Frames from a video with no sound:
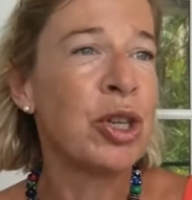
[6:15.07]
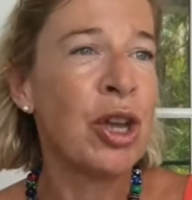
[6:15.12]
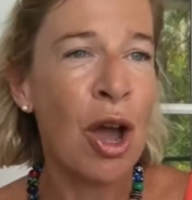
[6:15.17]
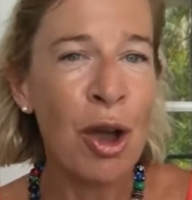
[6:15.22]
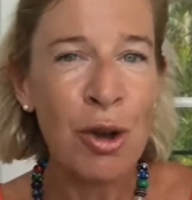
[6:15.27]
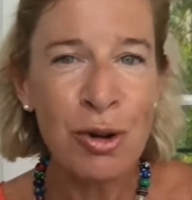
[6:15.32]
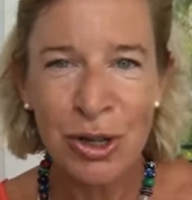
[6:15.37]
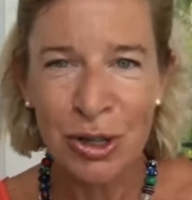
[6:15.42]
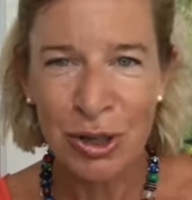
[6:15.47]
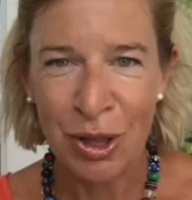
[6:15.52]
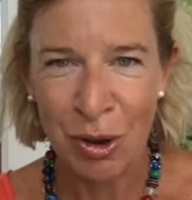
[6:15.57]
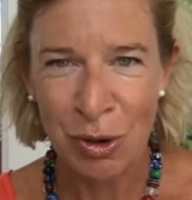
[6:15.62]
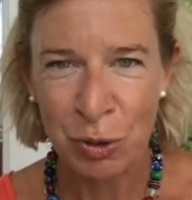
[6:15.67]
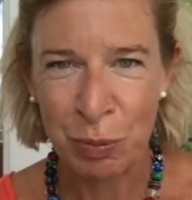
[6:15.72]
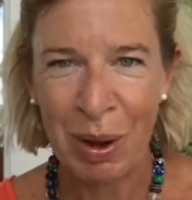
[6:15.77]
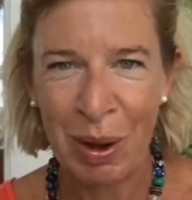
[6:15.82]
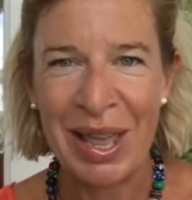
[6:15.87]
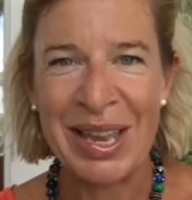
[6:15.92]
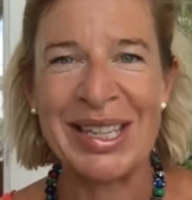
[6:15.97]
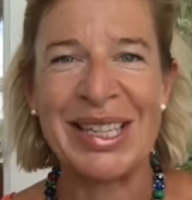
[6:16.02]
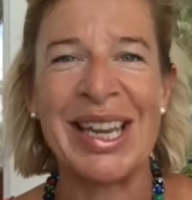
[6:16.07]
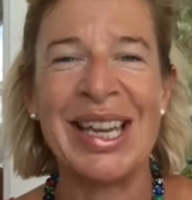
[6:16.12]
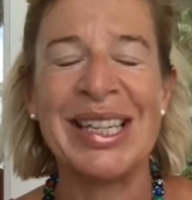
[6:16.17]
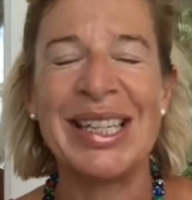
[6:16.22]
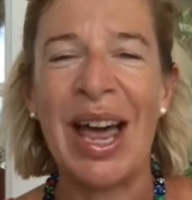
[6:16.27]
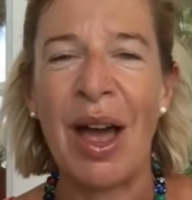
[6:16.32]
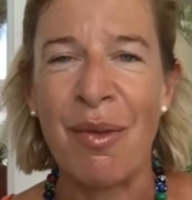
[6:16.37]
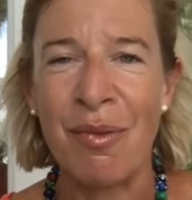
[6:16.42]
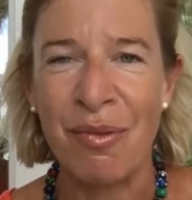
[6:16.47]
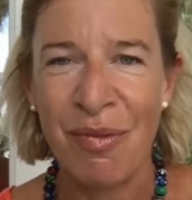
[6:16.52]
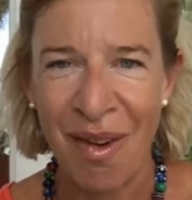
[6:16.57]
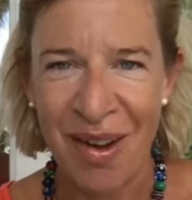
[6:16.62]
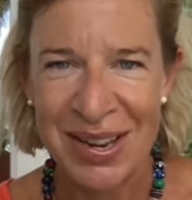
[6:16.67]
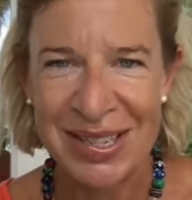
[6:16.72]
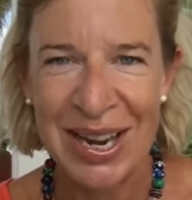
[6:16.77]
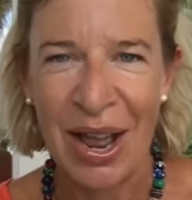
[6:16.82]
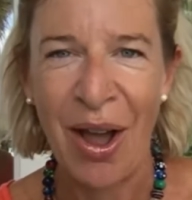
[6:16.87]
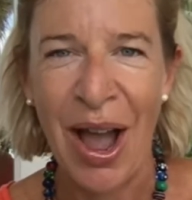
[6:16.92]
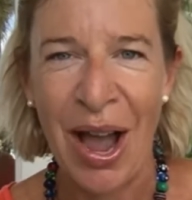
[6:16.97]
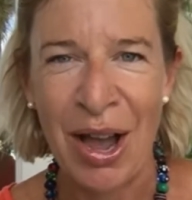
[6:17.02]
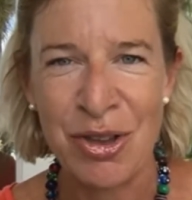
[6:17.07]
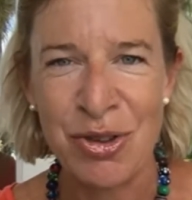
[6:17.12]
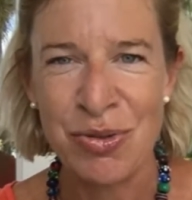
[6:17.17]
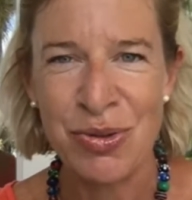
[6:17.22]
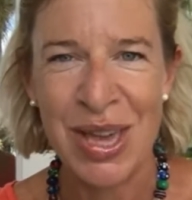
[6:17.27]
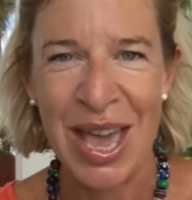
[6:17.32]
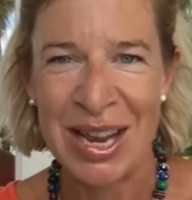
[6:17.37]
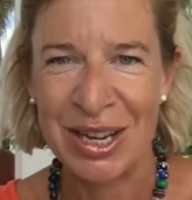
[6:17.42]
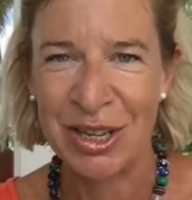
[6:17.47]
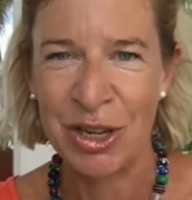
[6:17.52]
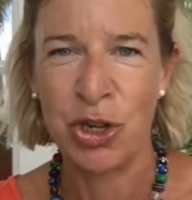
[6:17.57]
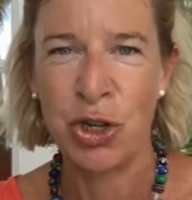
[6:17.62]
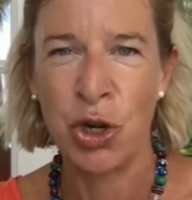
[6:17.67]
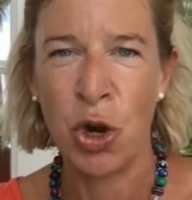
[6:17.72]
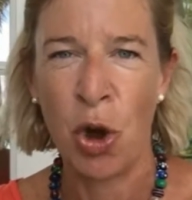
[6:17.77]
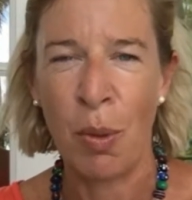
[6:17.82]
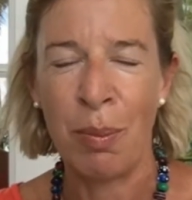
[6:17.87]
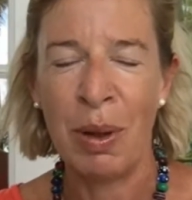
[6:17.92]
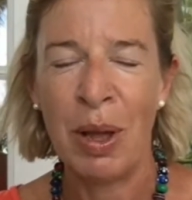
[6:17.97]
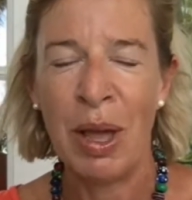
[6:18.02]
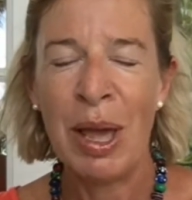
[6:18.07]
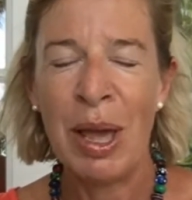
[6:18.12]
Go to those places and find out how you get a job.